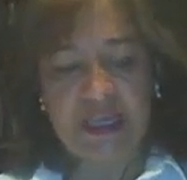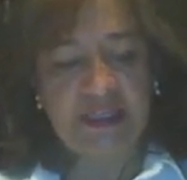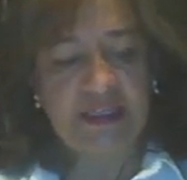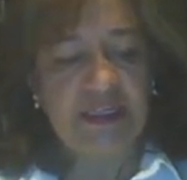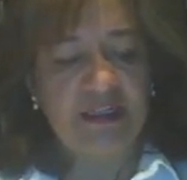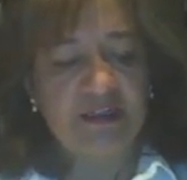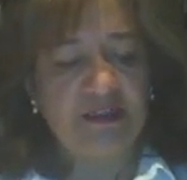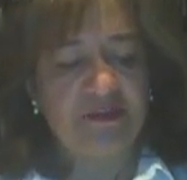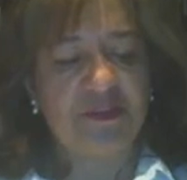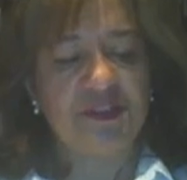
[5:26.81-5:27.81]
And here
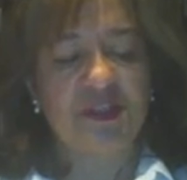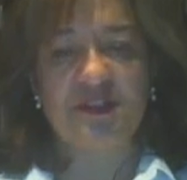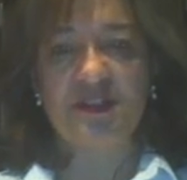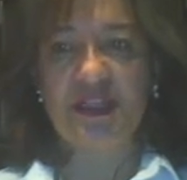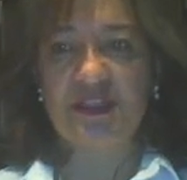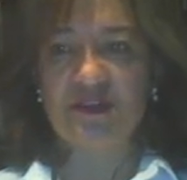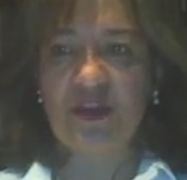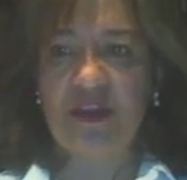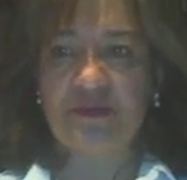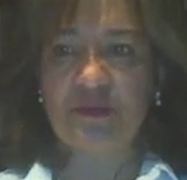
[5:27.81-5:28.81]
the first exercise you
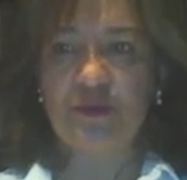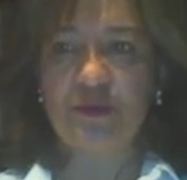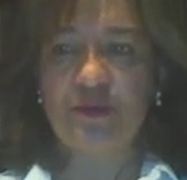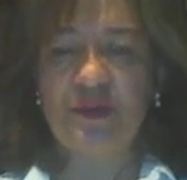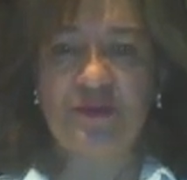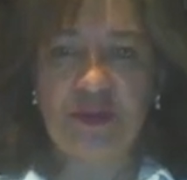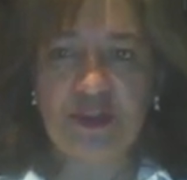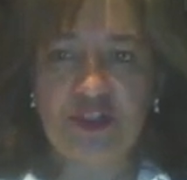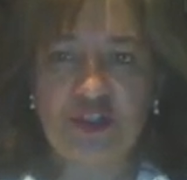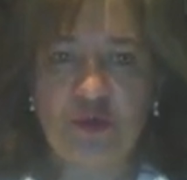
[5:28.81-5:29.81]
have to do before I
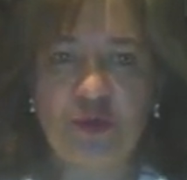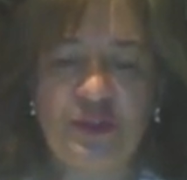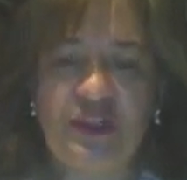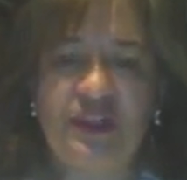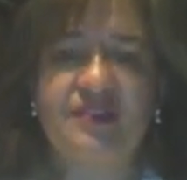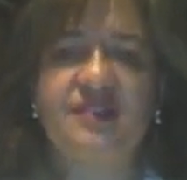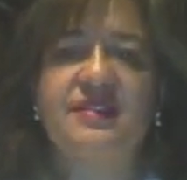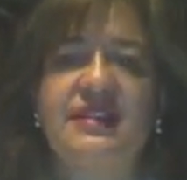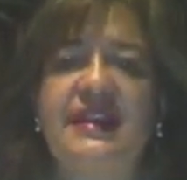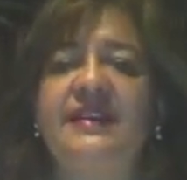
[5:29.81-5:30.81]
show you the next
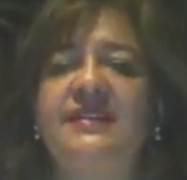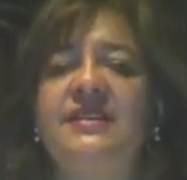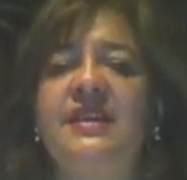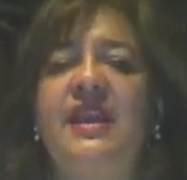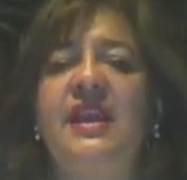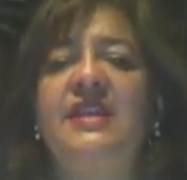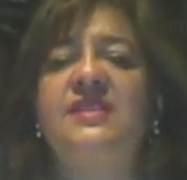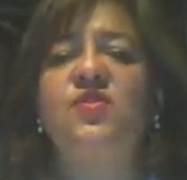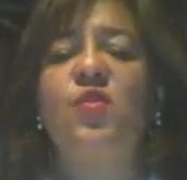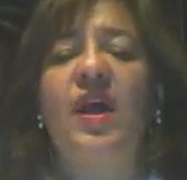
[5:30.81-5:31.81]
slide
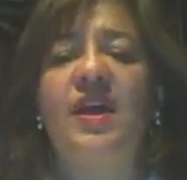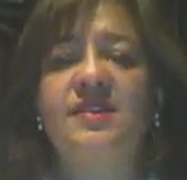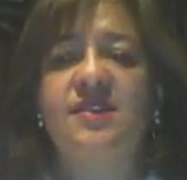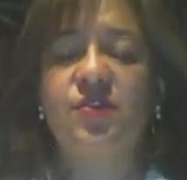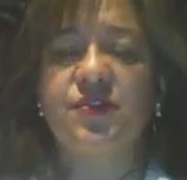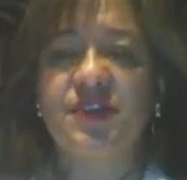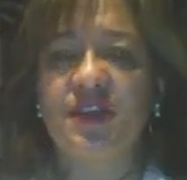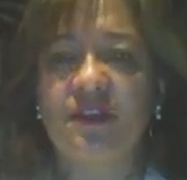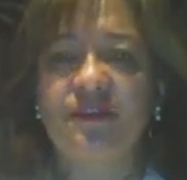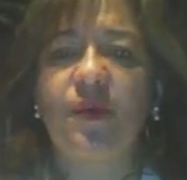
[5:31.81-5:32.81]
is to ask
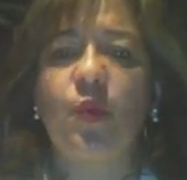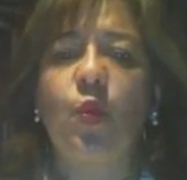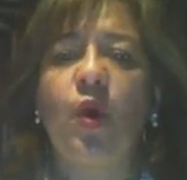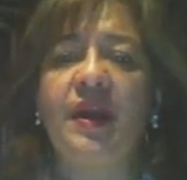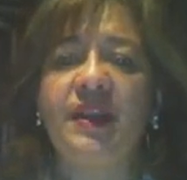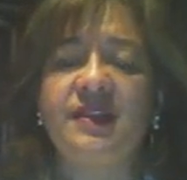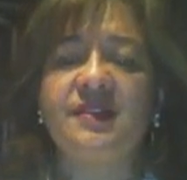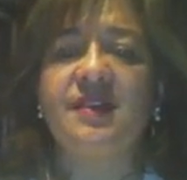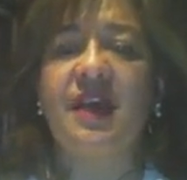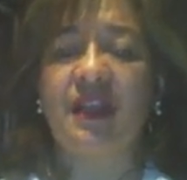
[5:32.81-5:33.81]
yourself, what
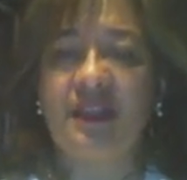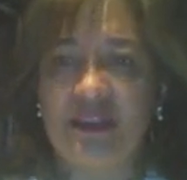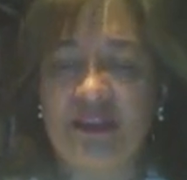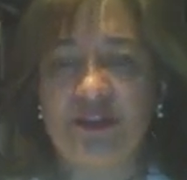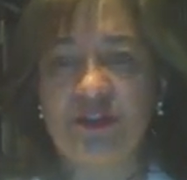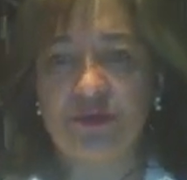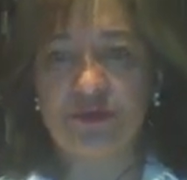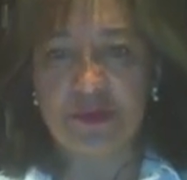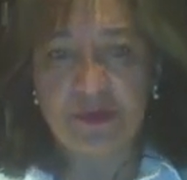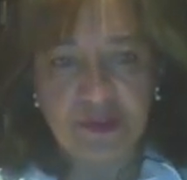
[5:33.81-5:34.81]
is a literature
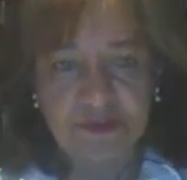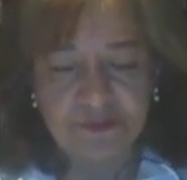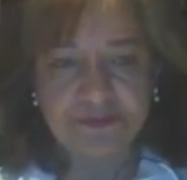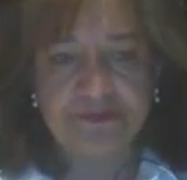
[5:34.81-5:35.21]
review?